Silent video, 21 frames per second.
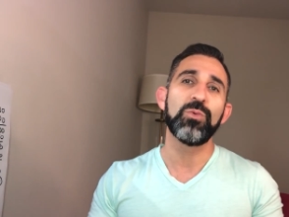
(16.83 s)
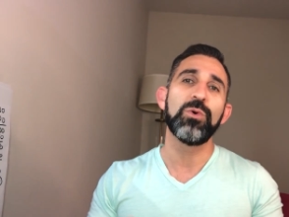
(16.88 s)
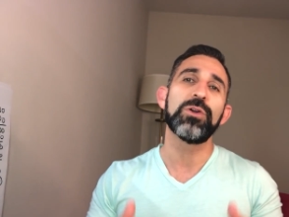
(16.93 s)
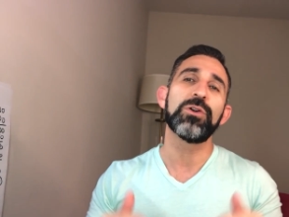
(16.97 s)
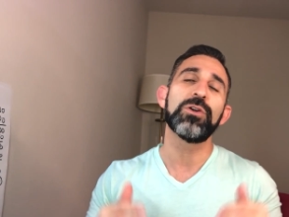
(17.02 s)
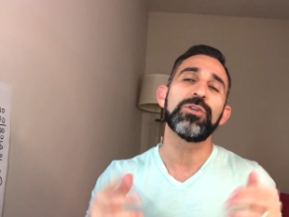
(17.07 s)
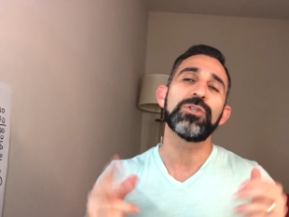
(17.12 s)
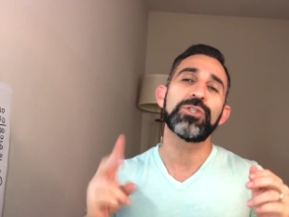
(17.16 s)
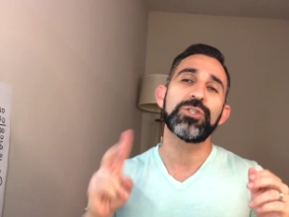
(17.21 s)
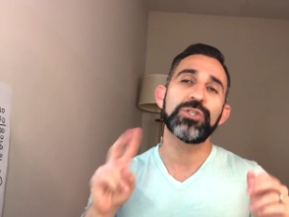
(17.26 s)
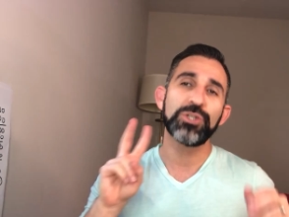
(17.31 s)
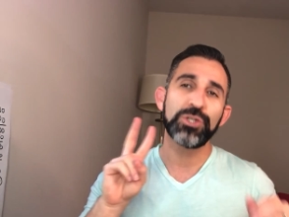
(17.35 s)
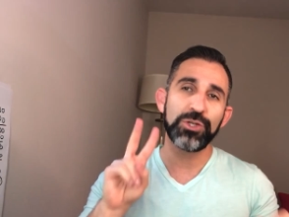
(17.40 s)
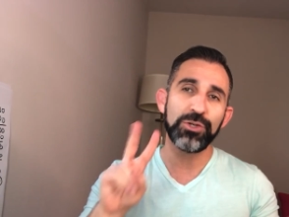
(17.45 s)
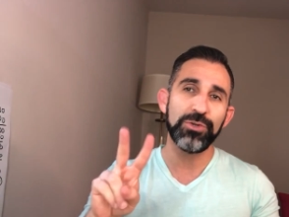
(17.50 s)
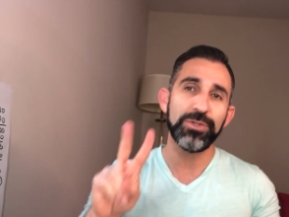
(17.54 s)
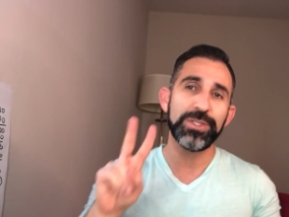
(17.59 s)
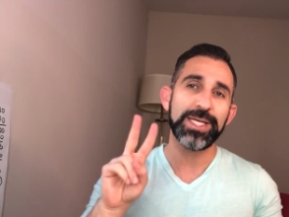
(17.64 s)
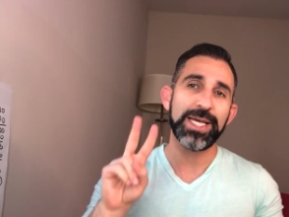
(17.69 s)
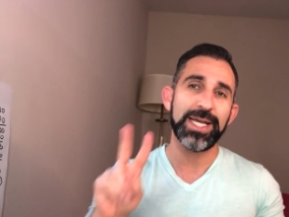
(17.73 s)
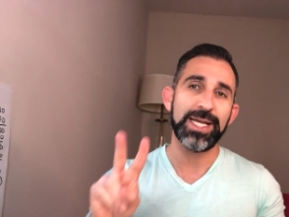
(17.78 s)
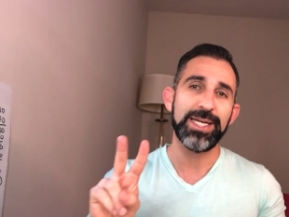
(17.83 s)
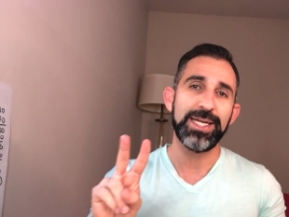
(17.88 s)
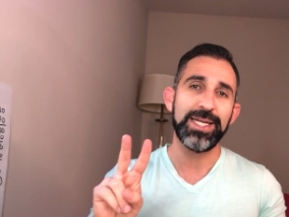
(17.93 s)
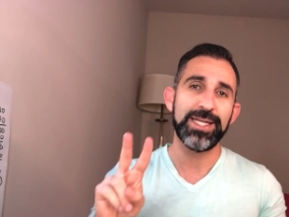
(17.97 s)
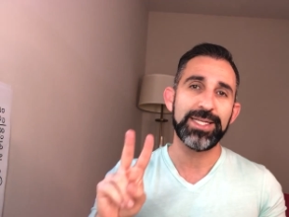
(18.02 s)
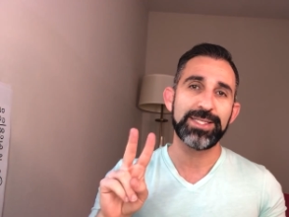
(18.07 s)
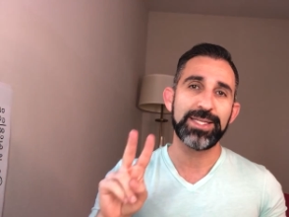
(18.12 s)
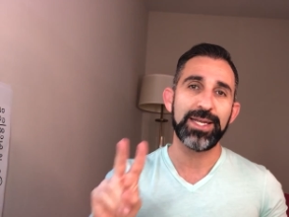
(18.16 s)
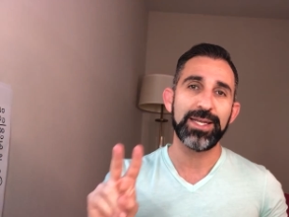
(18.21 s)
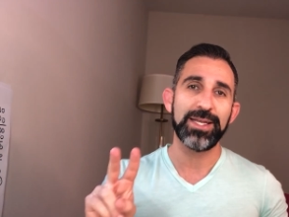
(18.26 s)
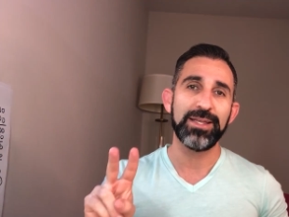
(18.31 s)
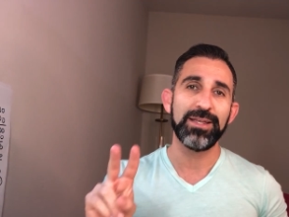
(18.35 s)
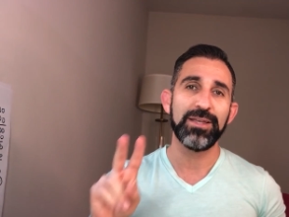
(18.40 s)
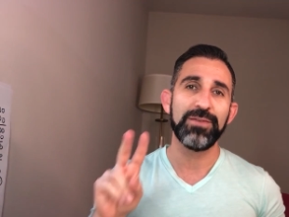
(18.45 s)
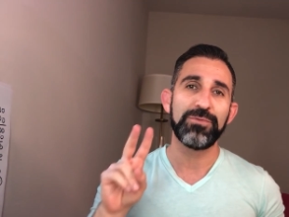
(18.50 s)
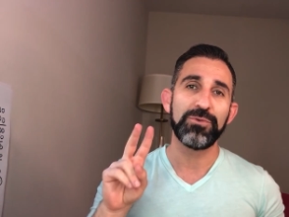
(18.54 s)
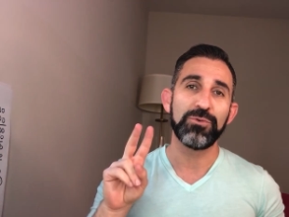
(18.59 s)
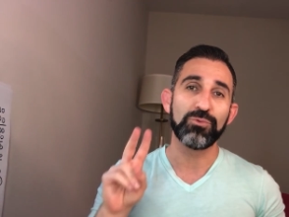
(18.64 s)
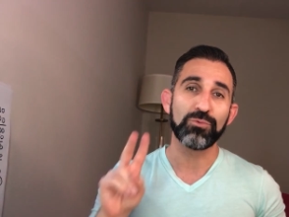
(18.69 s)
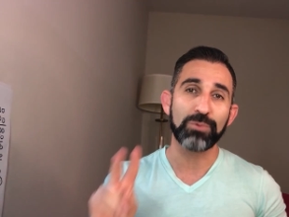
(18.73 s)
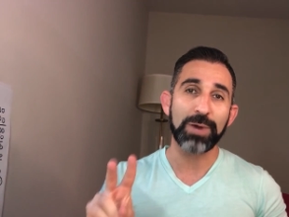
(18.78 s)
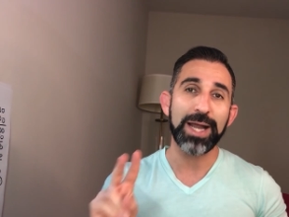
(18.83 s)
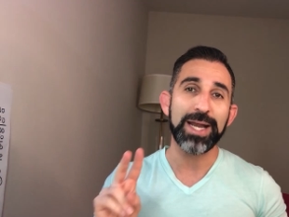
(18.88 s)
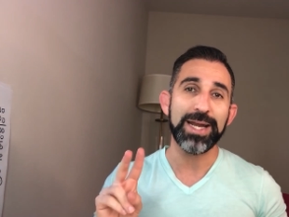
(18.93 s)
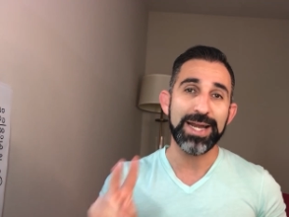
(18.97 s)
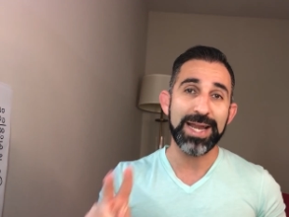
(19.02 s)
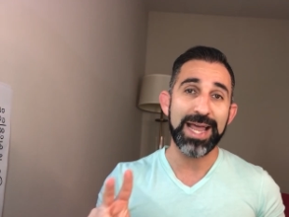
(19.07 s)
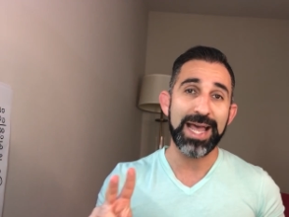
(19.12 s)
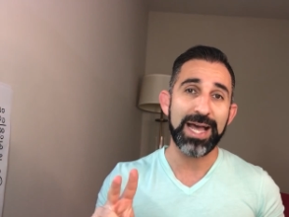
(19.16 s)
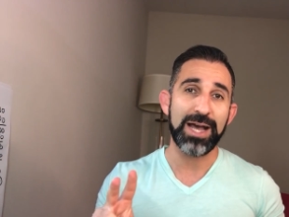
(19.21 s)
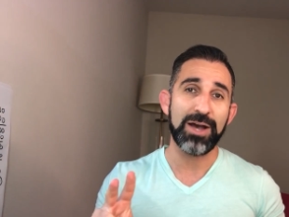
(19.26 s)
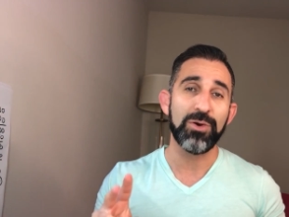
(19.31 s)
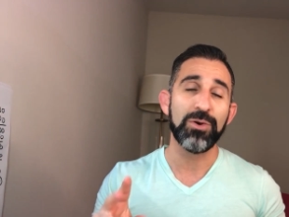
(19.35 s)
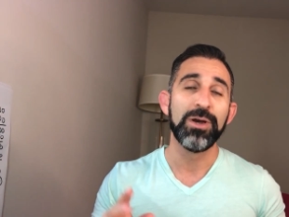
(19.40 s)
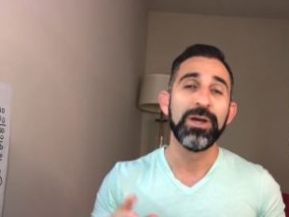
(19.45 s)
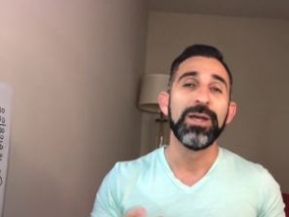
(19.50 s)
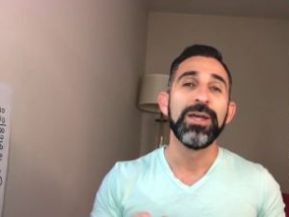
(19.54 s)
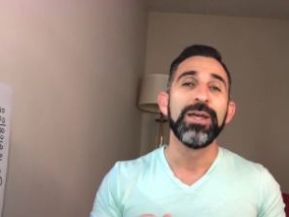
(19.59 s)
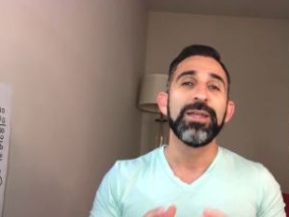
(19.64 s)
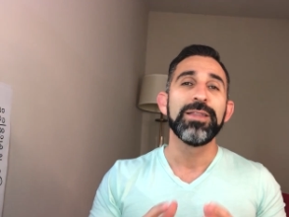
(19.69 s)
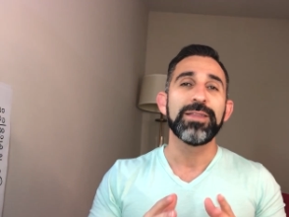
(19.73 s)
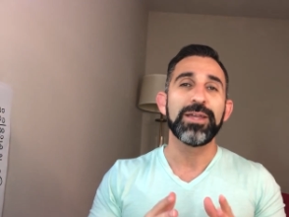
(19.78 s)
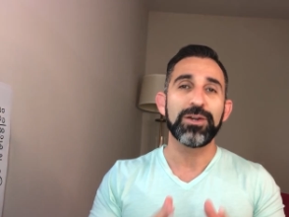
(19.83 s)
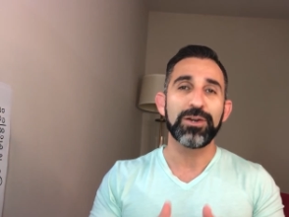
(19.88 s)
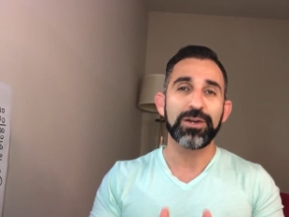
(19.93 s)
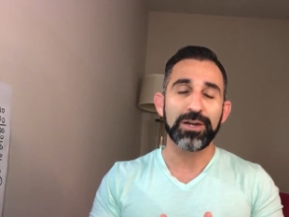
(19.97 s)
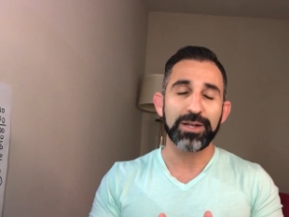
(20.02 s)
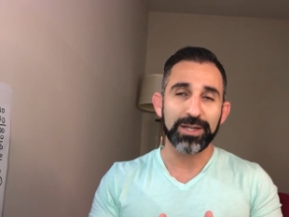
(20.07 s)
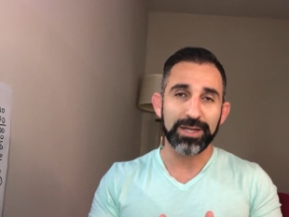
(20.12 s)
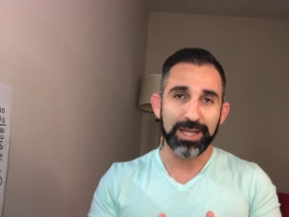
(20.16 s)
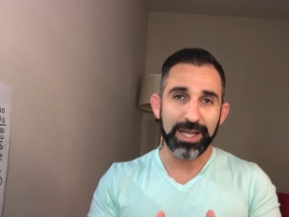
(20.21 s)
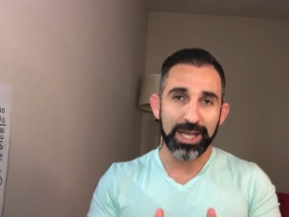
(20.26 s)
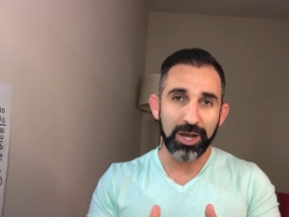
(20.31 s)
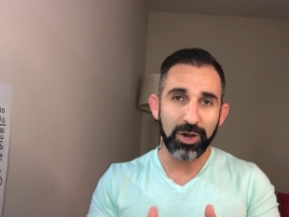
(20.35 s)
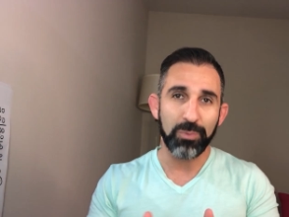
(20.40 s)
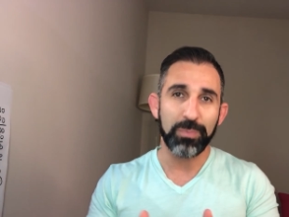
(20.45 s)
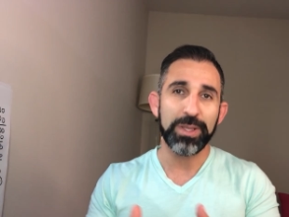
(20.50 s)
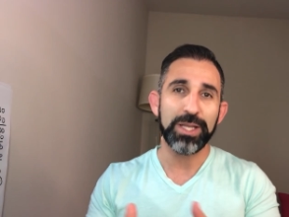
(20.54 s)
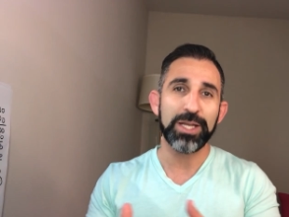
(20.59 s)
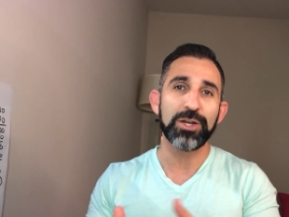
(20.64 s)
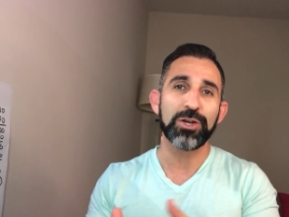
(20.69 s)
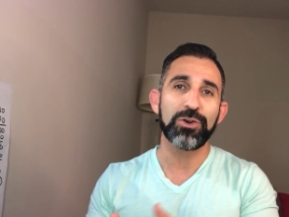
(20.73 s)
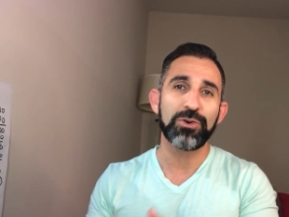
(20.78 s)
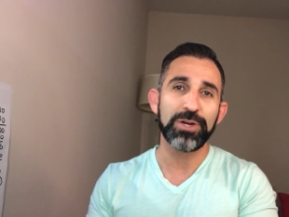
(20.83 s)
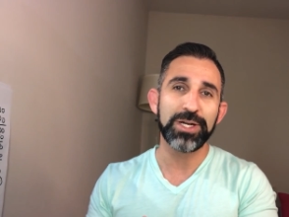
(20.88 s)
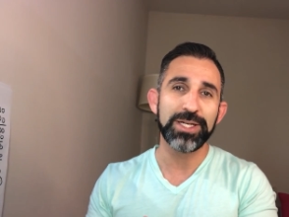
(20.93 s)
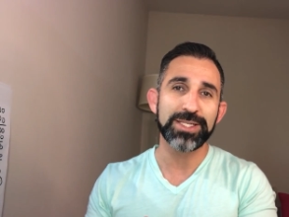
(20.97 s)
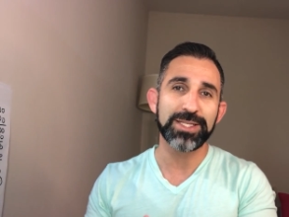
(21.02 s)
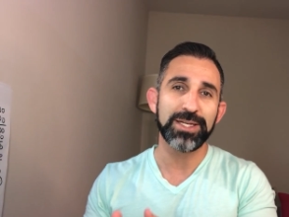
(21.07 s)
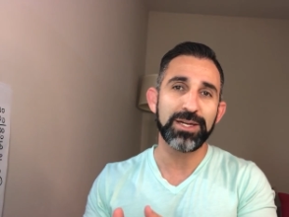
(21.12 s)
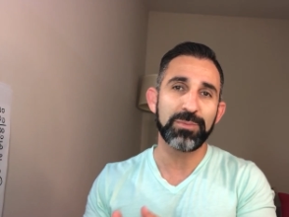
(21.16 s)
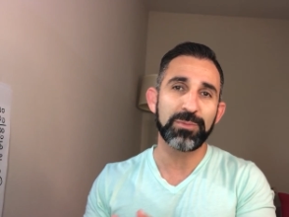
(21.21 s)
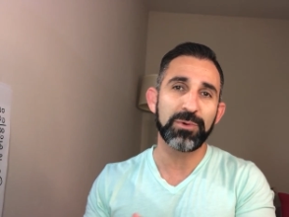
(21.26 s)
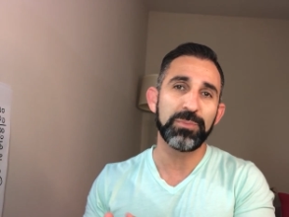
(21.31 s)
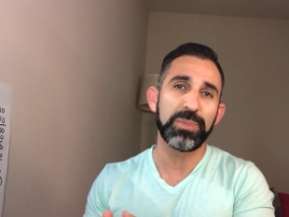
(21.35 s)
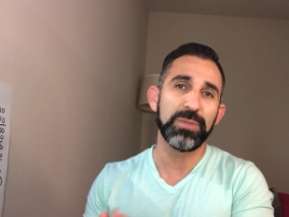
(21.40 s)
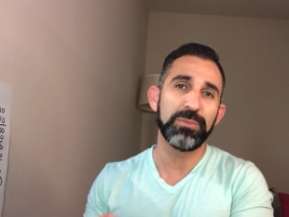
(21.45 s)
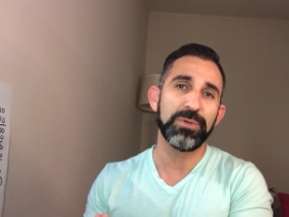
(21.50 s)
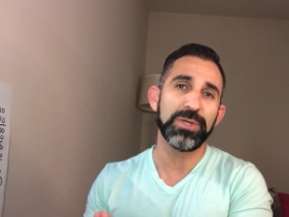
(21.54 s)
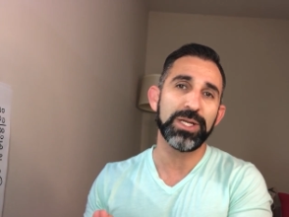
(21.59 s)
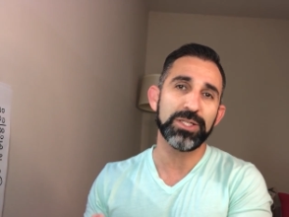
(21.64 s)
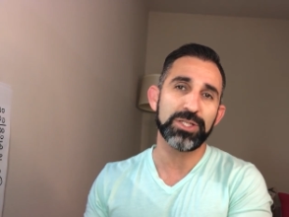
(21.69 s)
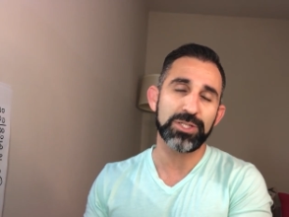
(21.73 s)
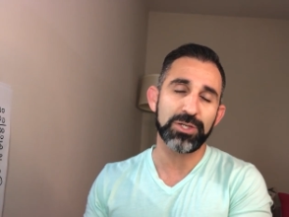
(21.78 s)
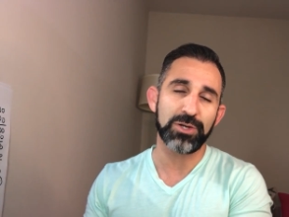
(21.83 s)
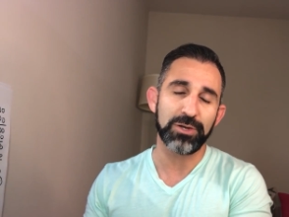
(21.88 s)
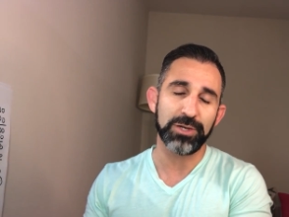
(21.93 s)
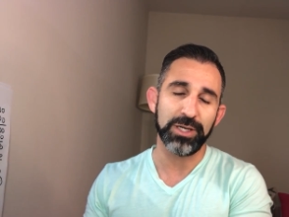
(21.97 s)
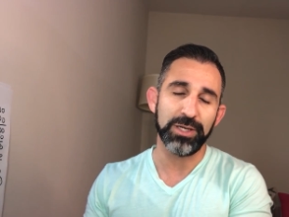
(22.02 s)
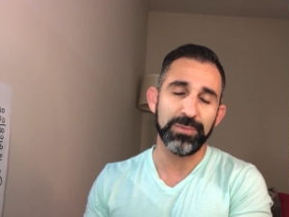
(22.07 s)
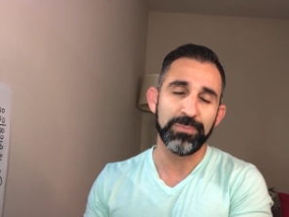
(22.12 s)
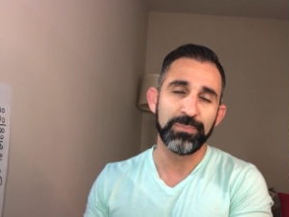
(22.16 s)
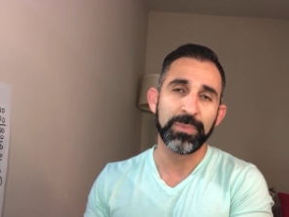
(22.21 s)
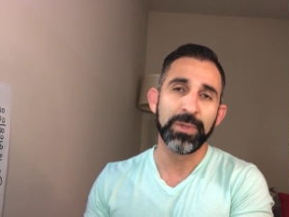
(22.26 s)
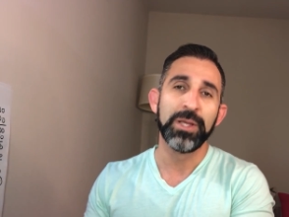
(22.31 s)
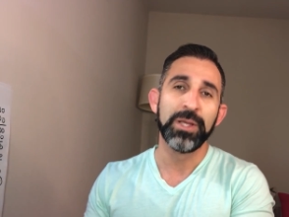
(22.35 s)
What are two techniques that I can give you right now that are going to help increase the number of people you get started?